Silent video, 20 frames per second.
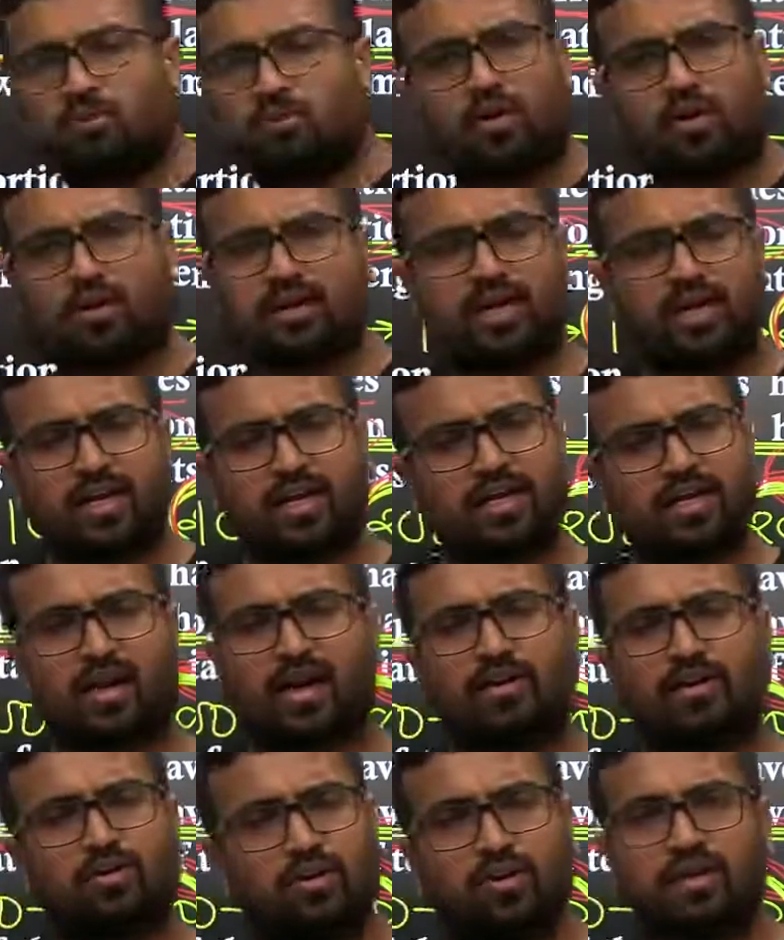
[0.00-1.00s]
is not getting
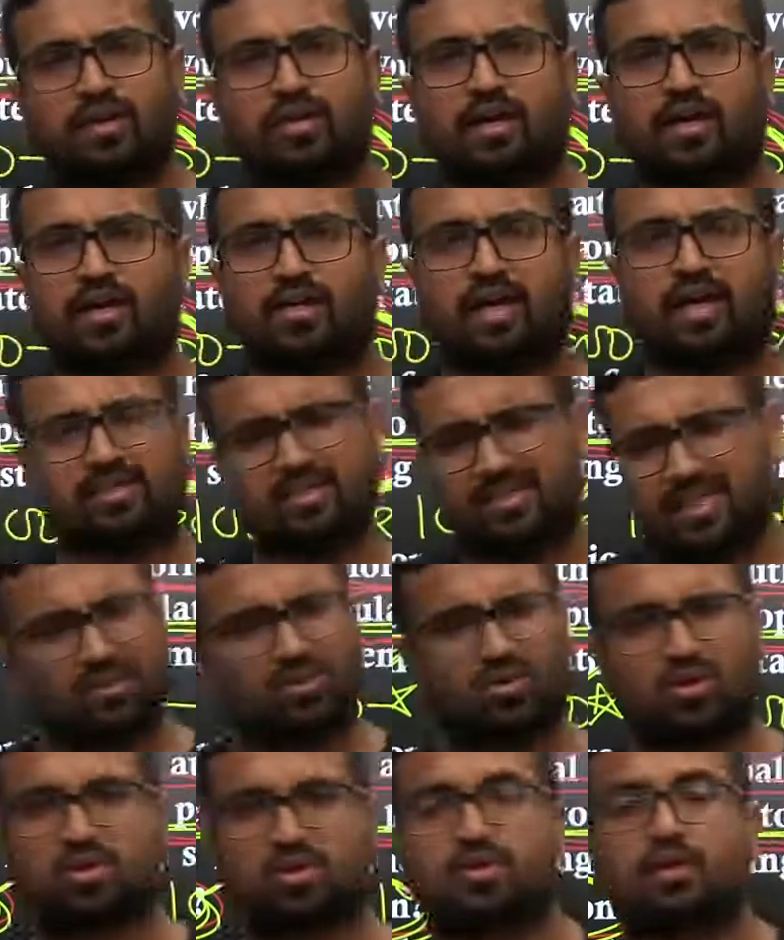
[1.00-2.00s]
correct or incorrect answer.
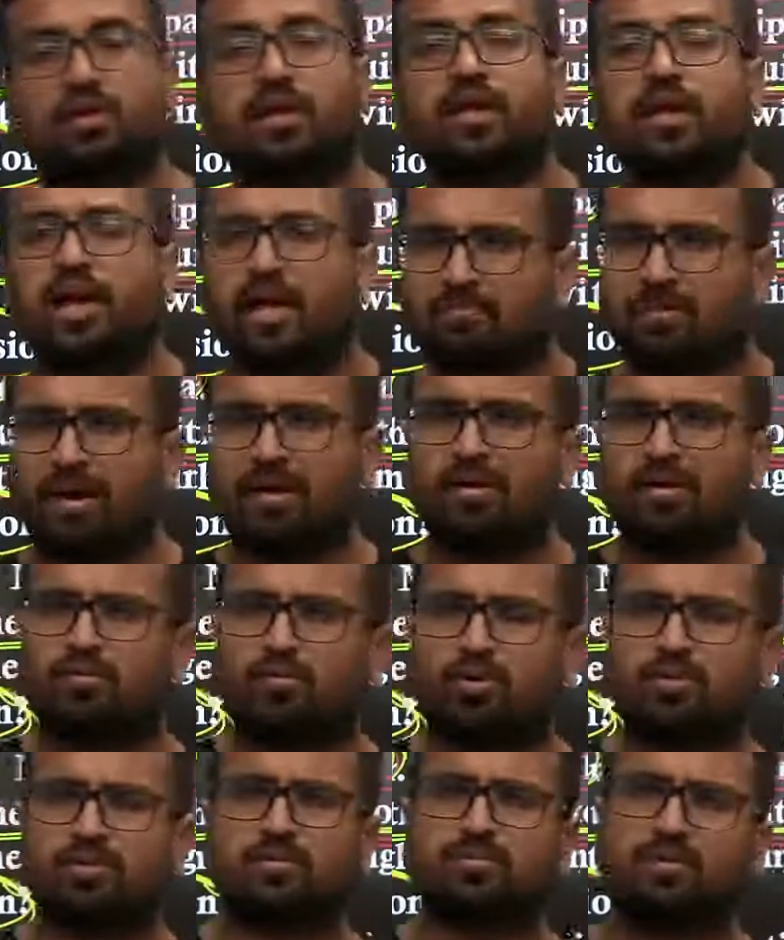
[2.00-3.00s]
That's not the, it might be
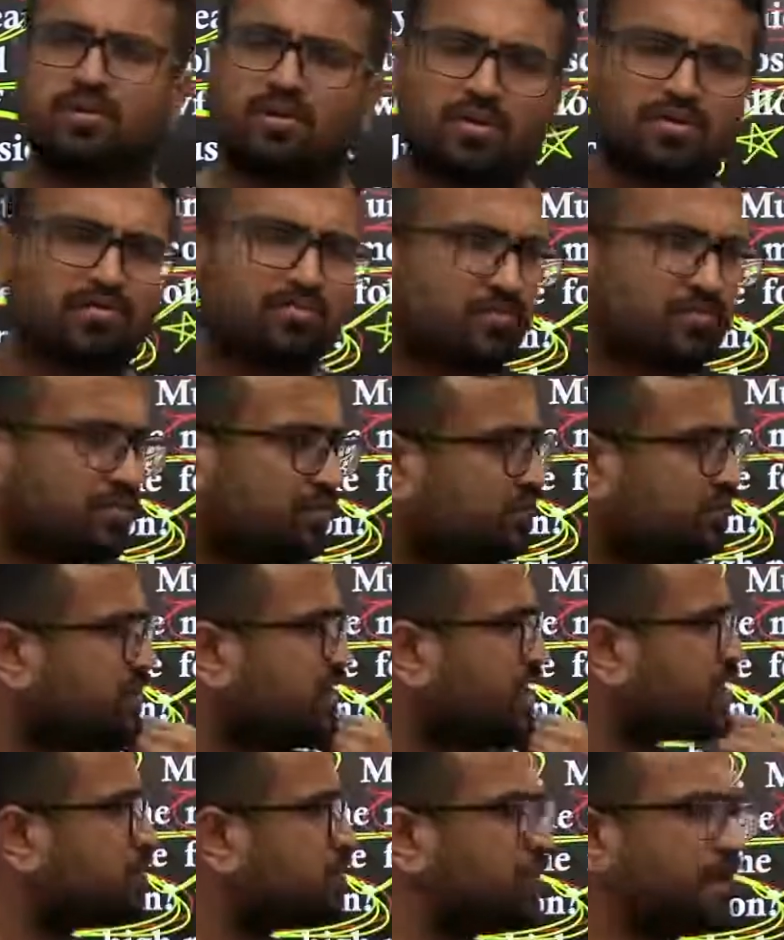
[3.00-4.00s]
possible, you know,
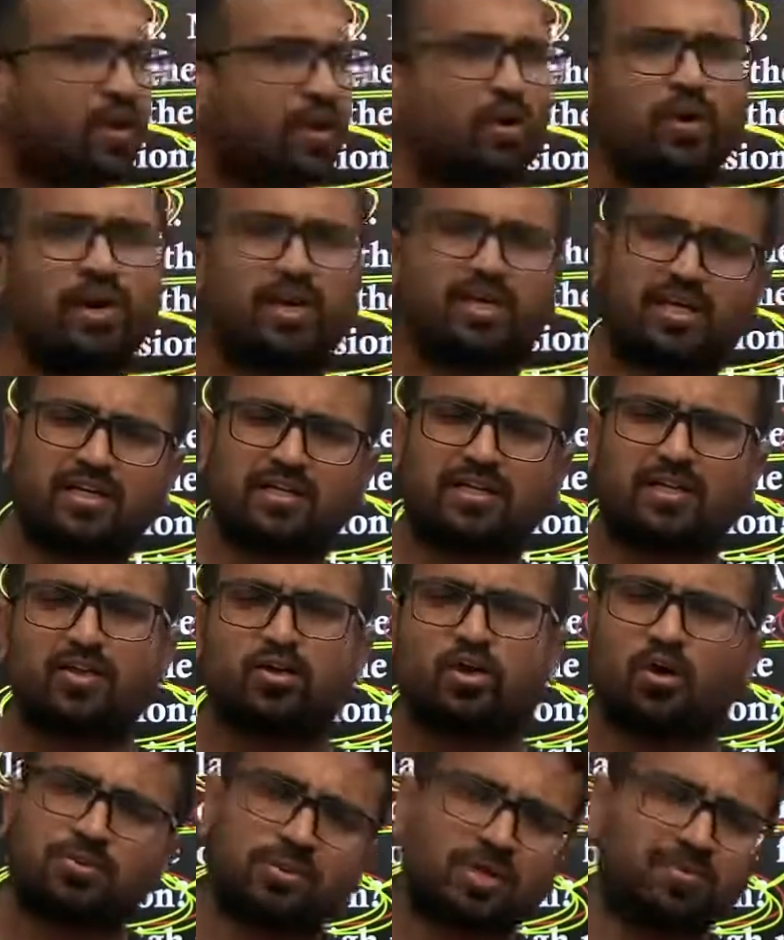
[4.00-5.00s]
we just speculated the
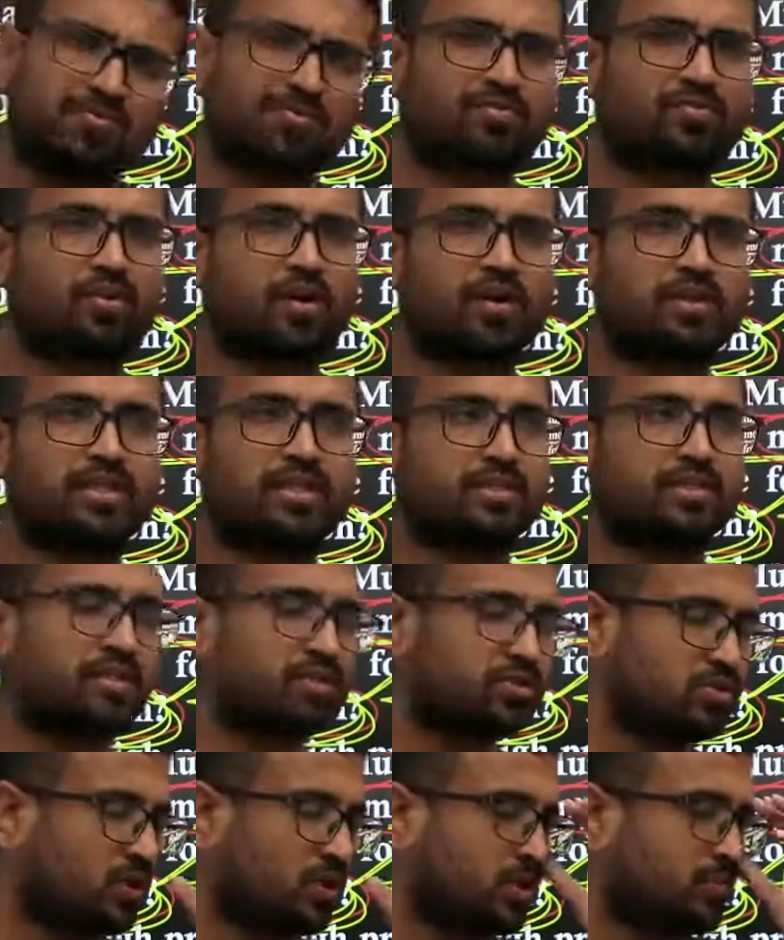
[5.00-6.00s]
D option, we've got the answer.
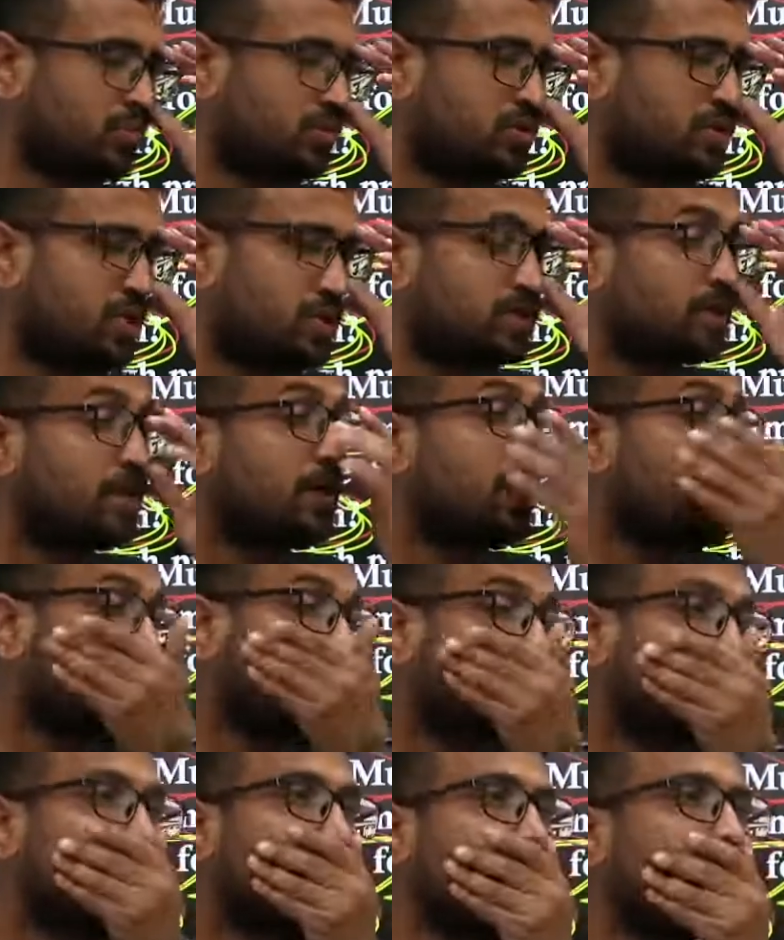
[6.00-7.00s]
It's not about this.
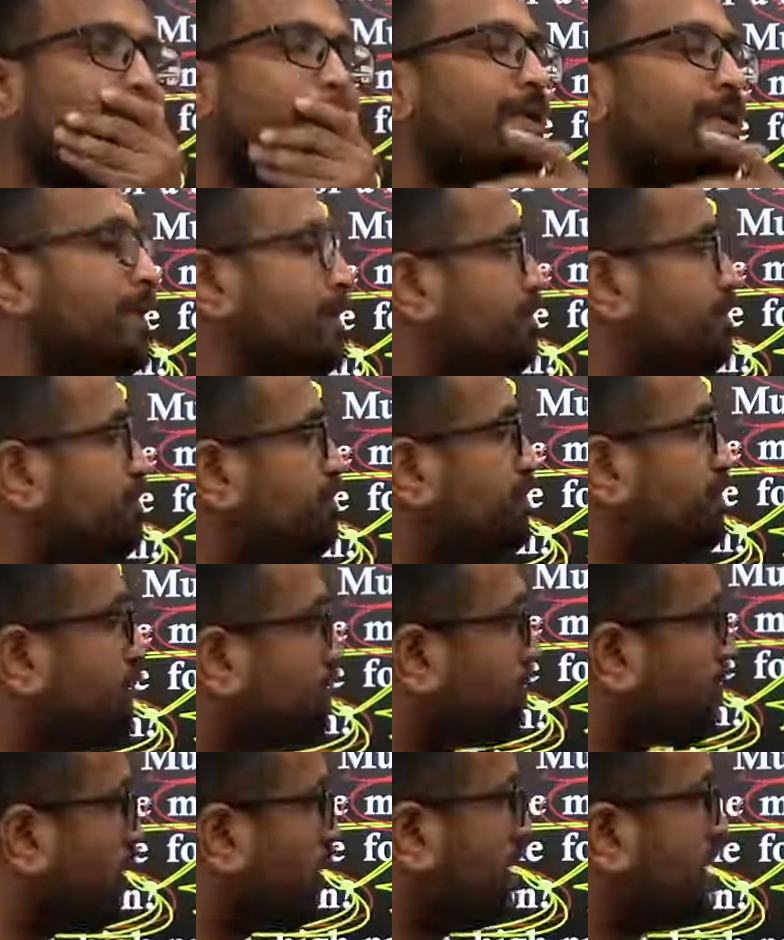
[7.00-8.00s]

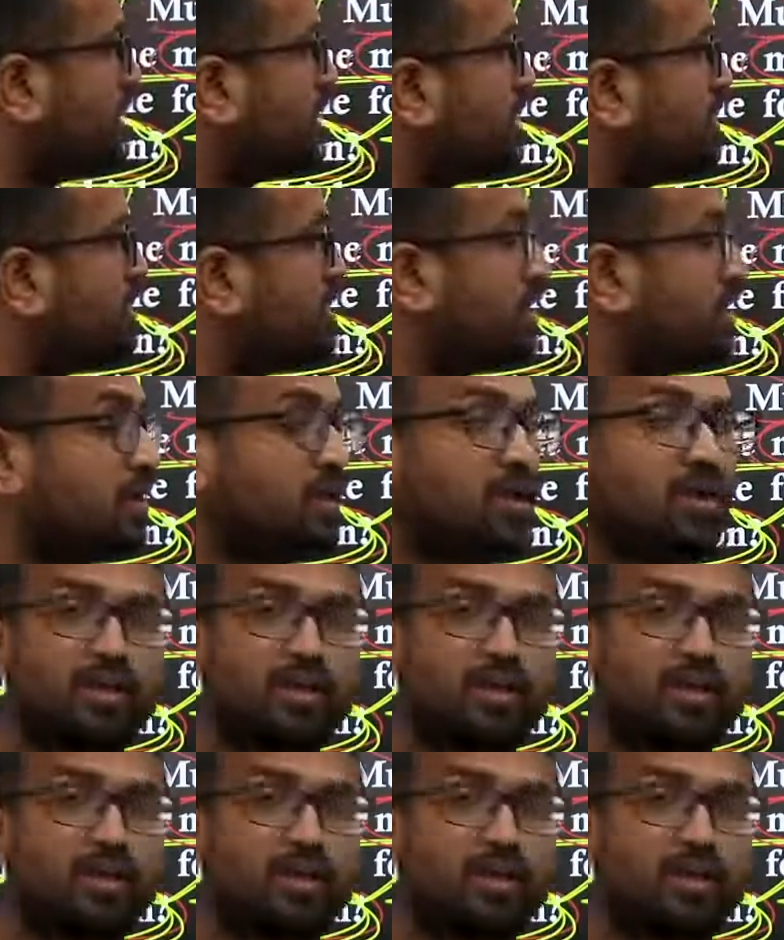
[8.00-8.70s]
The point is,